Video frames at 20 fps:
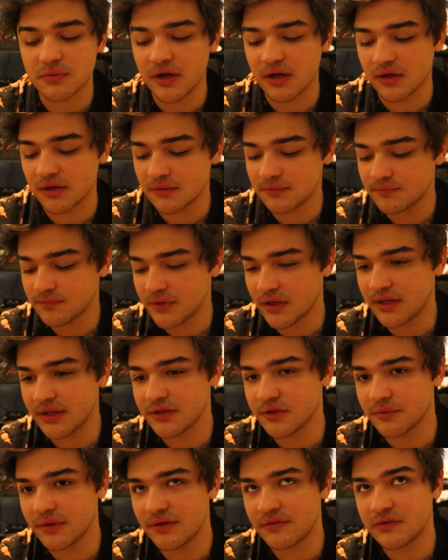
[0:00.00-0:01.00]
well. I
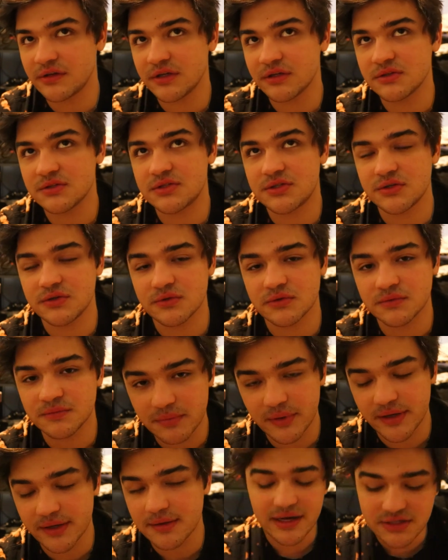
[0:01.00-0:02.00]
like the rant videos too.
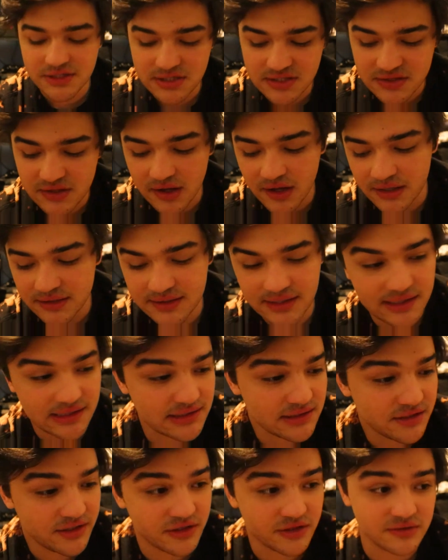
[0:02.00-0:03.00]
But I just thought
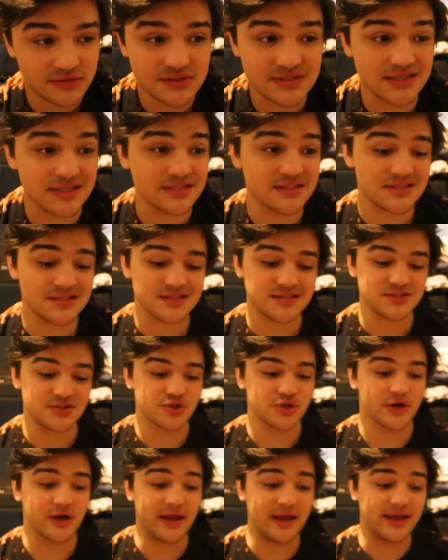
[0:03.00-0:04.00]
that, you know, since
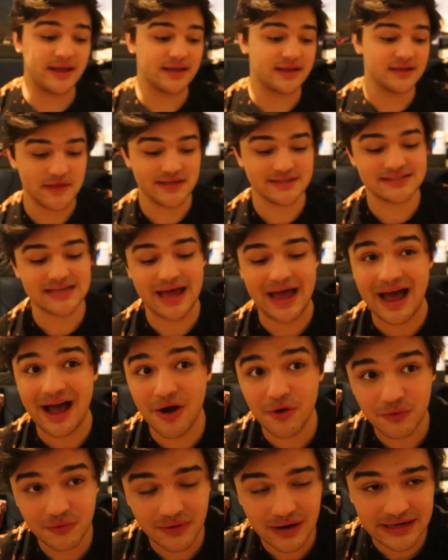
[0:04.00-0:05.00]
Trey is
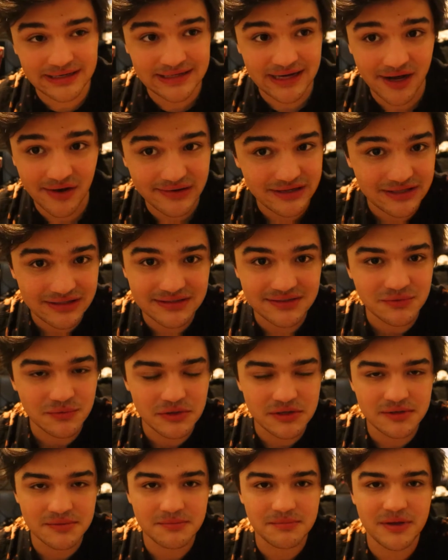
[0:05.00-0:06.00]
out right now, he
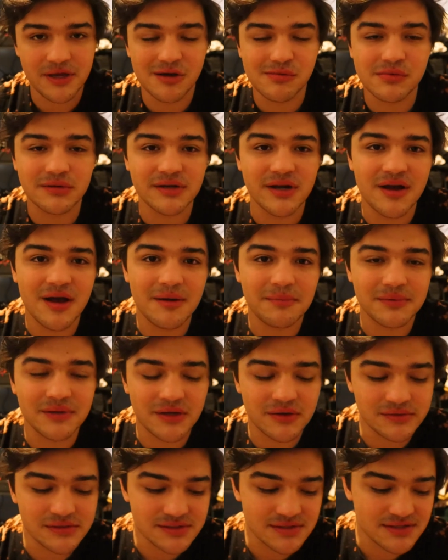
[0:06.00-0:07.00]
wouldn't be able to
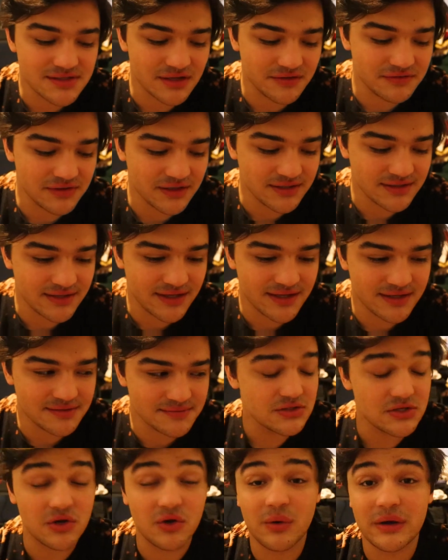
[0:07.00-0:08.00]
upload and stuff like
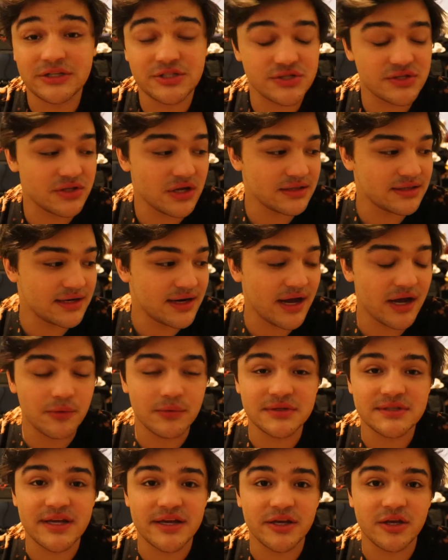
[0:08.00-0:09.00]
that. So I just thought that I
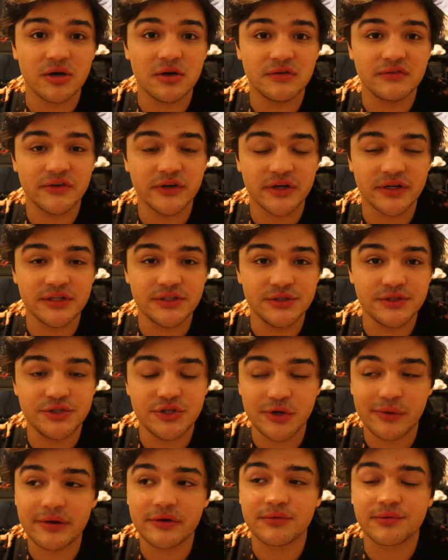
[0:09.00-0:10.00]
would take over and
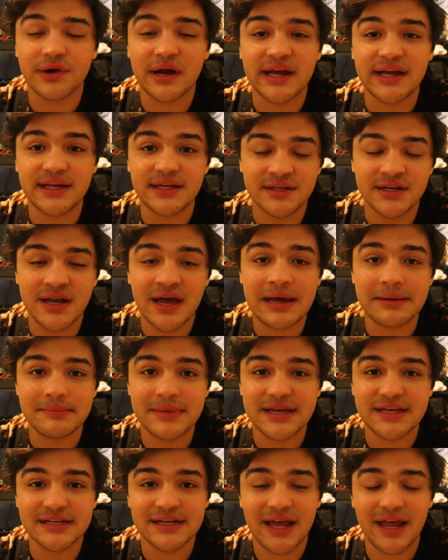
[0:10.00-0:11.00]
do it right and not
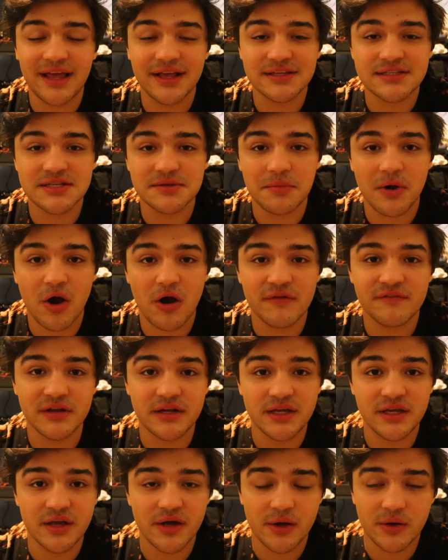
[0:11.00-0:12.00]
make an ASMR
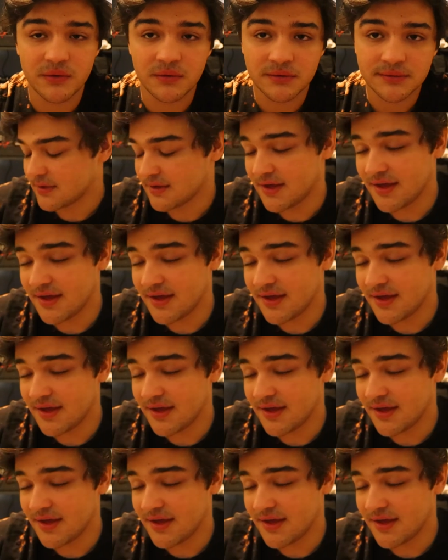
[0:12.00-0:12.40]
video.